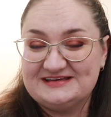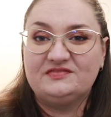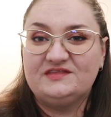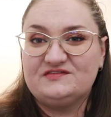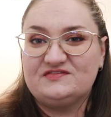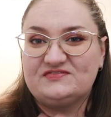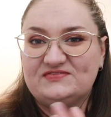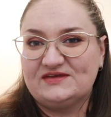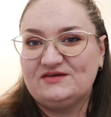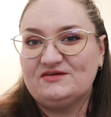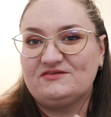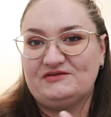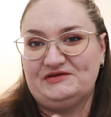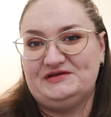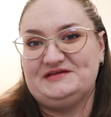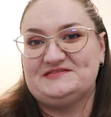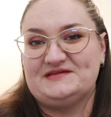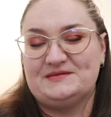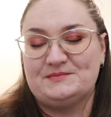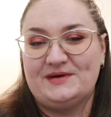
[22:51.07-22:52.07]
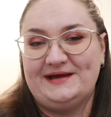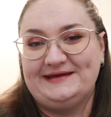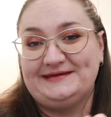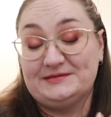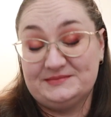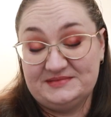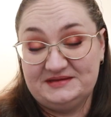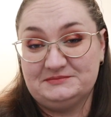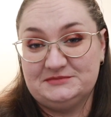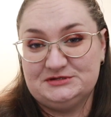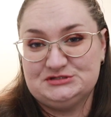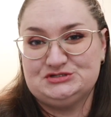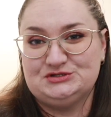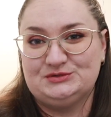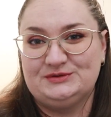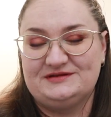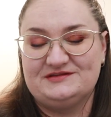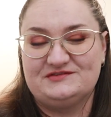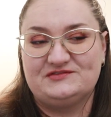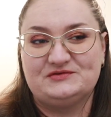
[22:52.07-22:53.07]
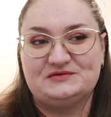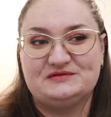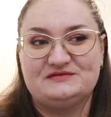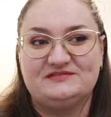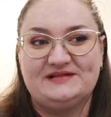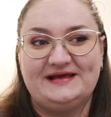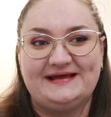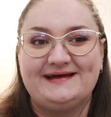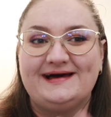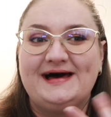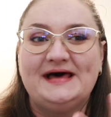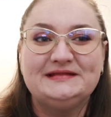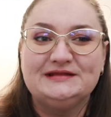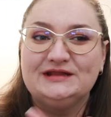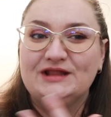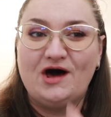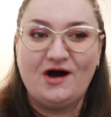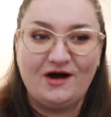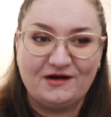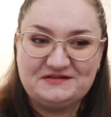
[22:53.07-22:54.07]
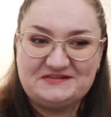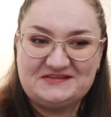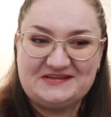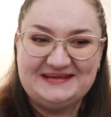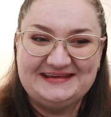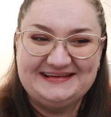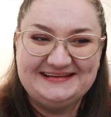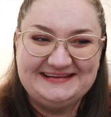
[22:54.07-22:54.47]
This series and my commitment to it has sort of unlocked